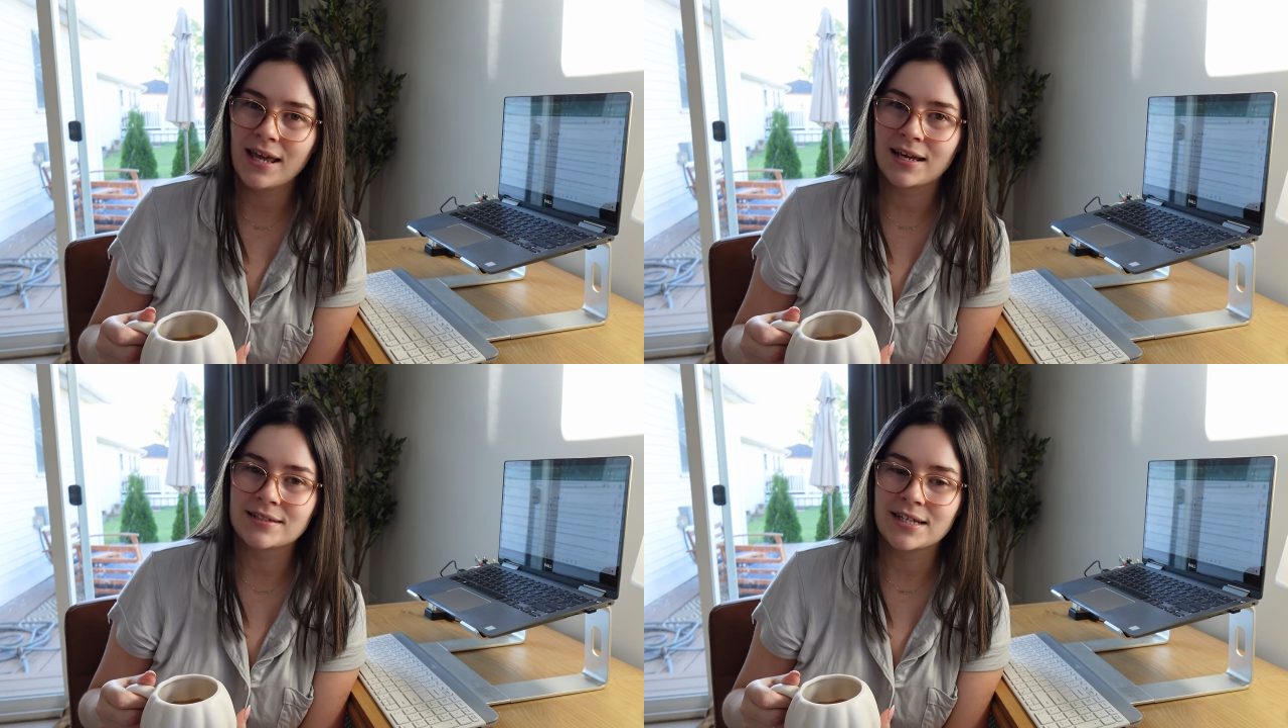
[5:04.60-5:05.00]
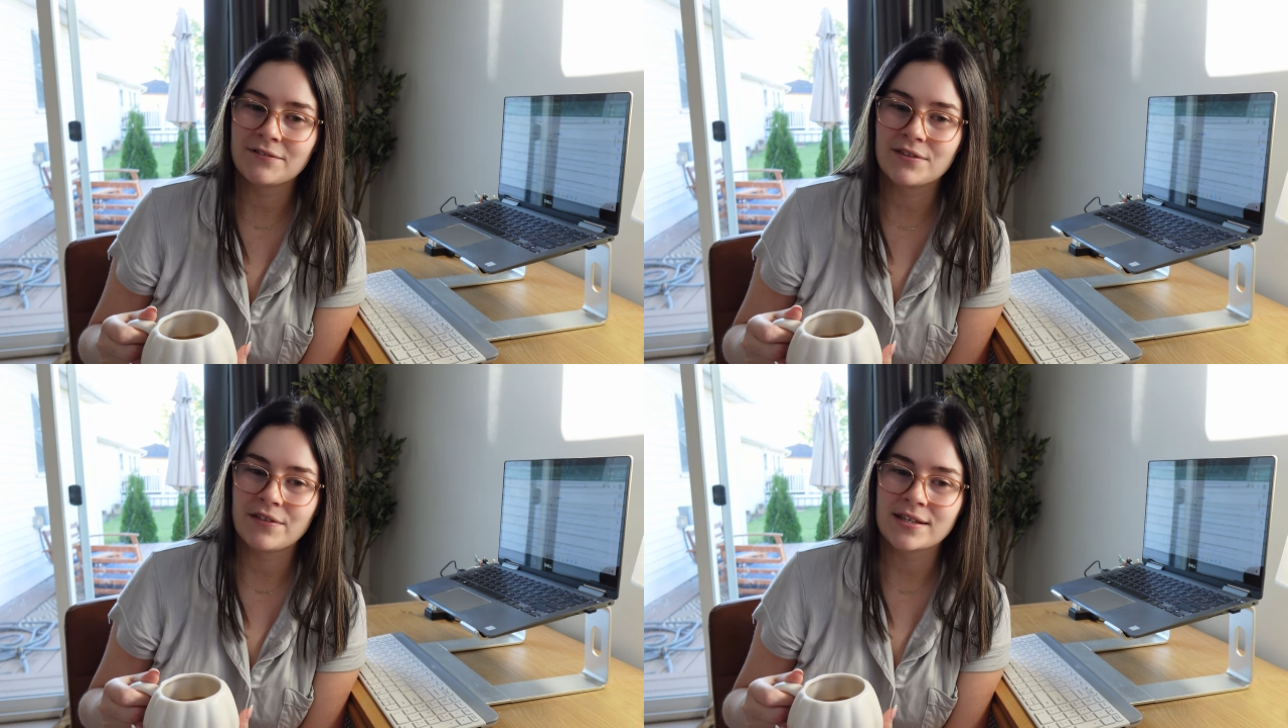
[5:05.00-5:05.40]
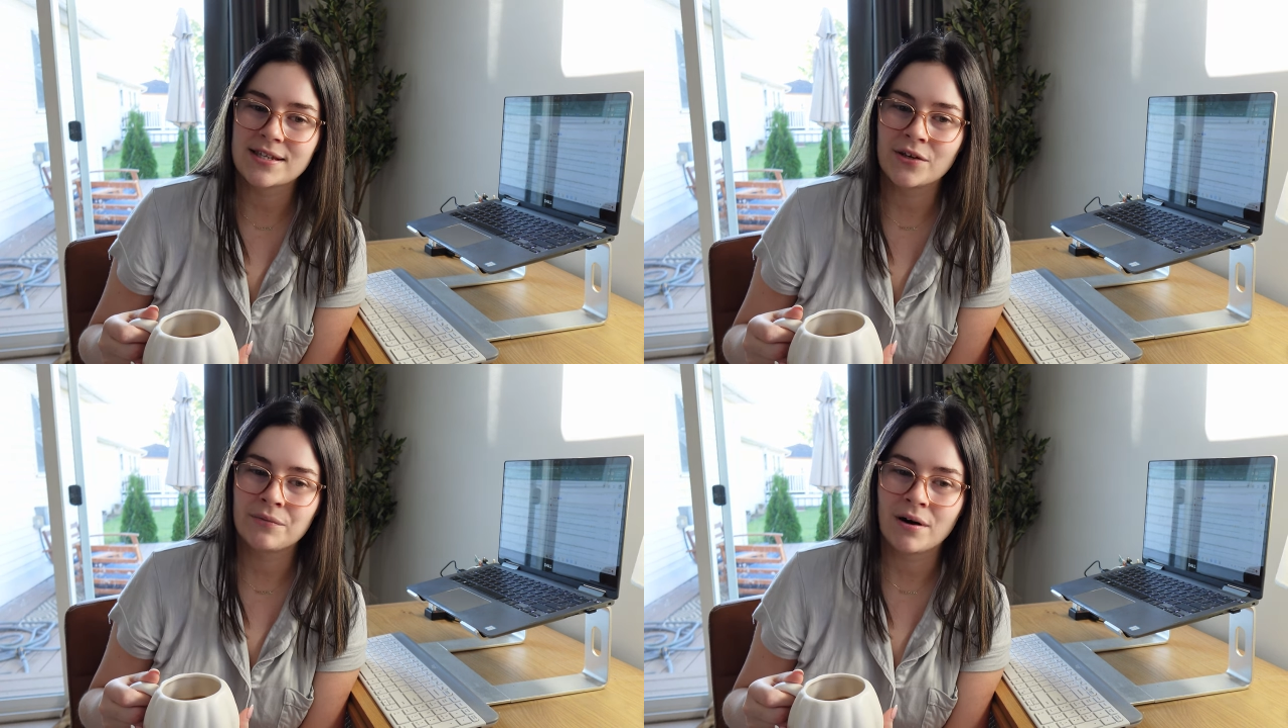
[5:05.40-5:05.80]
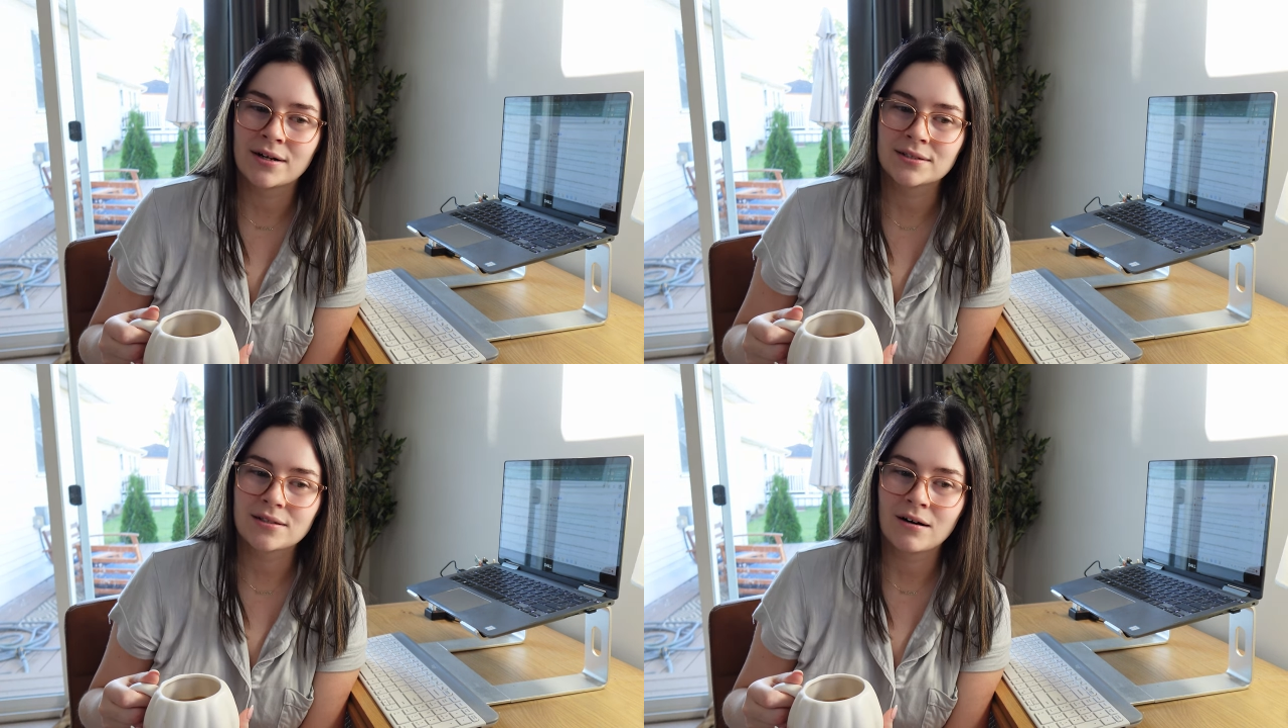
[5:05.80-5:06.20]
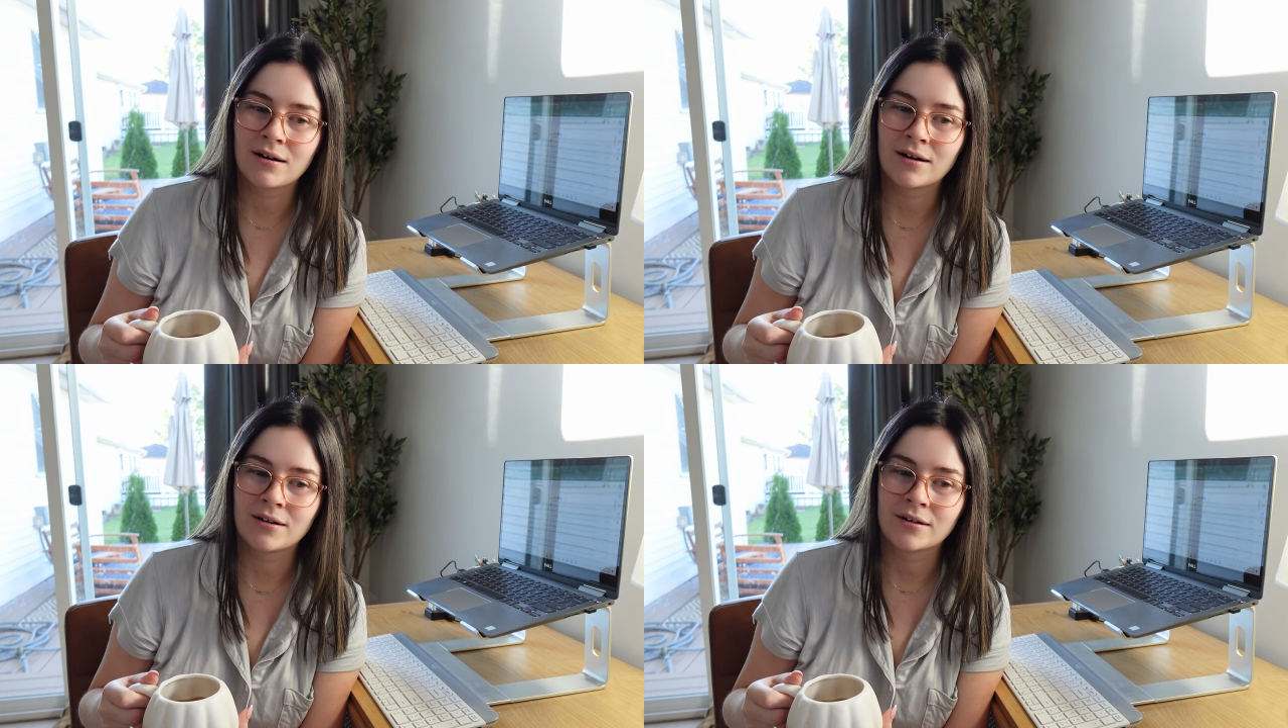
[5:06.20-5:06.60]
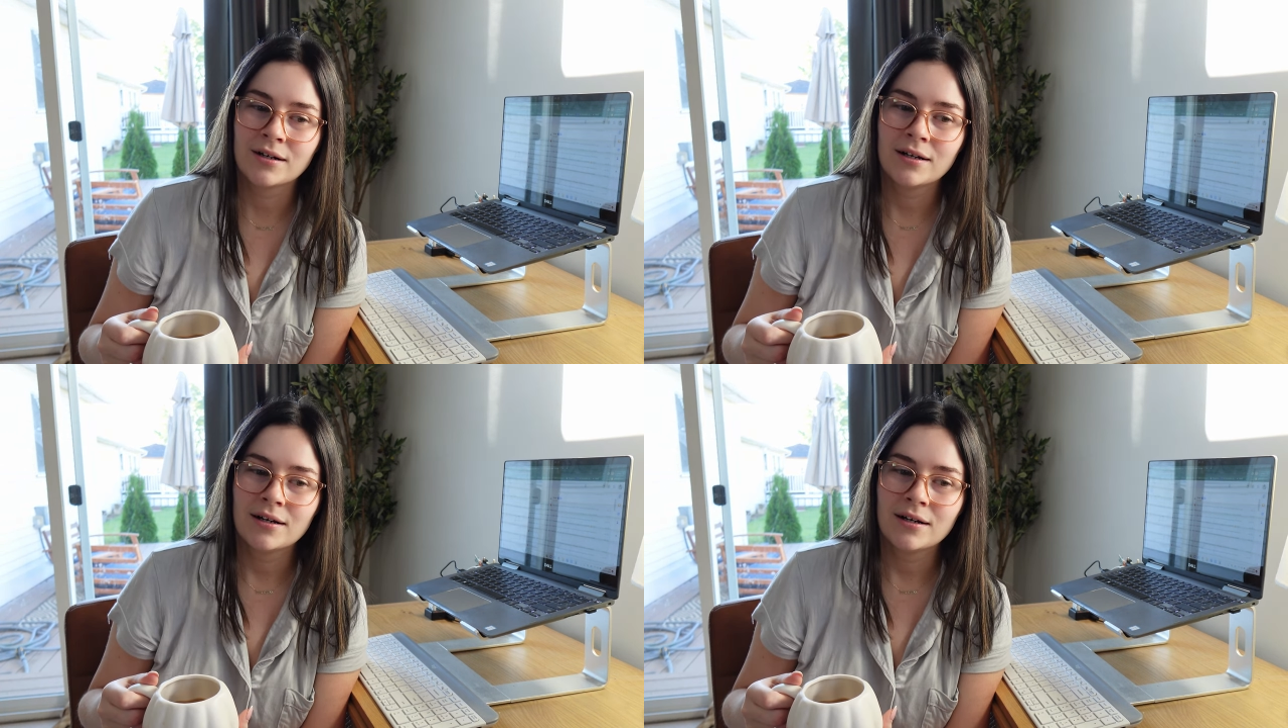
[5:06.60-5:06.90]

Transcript: and if the things that you want are